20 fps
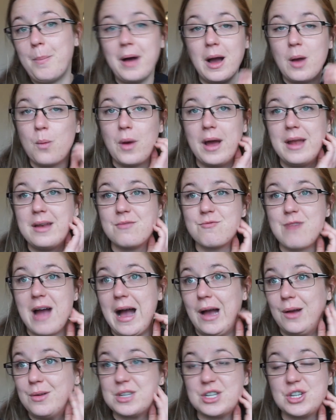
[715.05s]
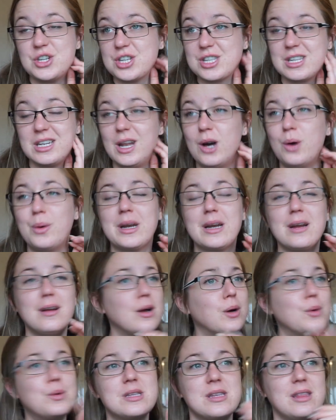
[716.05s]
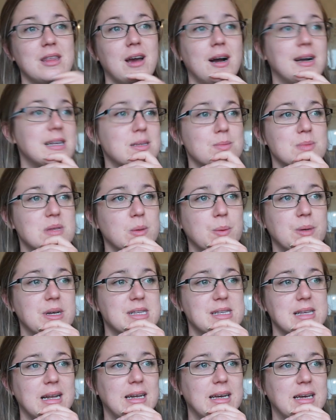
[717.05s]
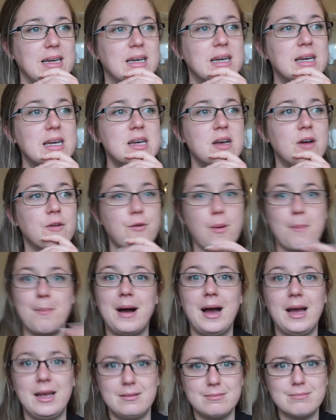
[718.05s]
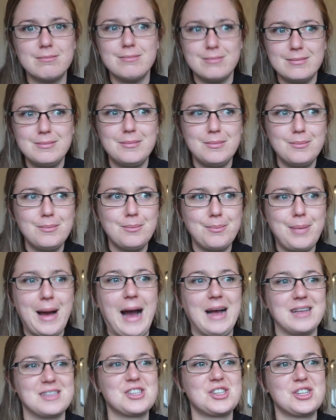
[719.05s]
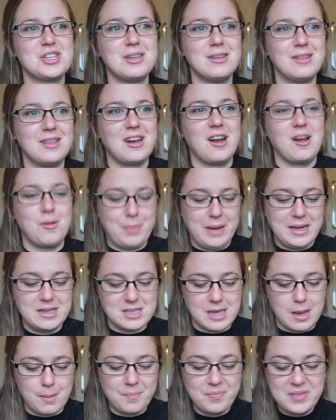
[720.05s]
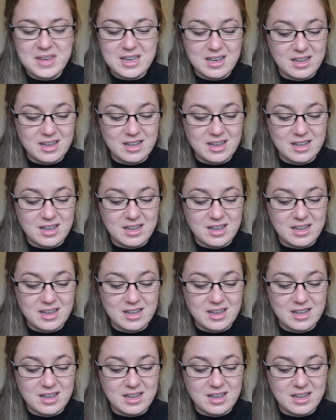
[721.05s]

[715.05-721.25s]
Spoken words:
I went round and just lowered loads of the items that weren't selling from my past that I picked up.